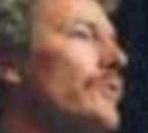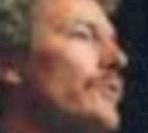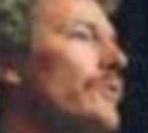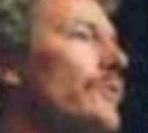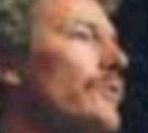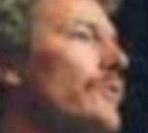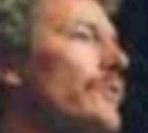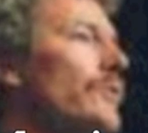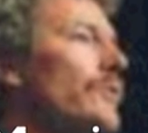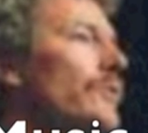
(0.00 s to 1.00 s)

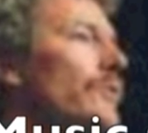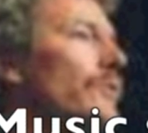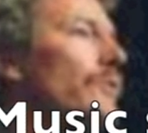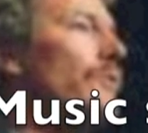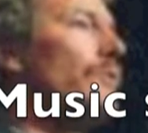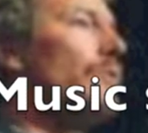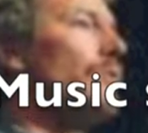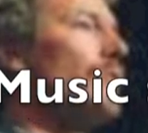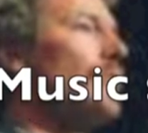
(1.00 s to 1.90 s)
(silence)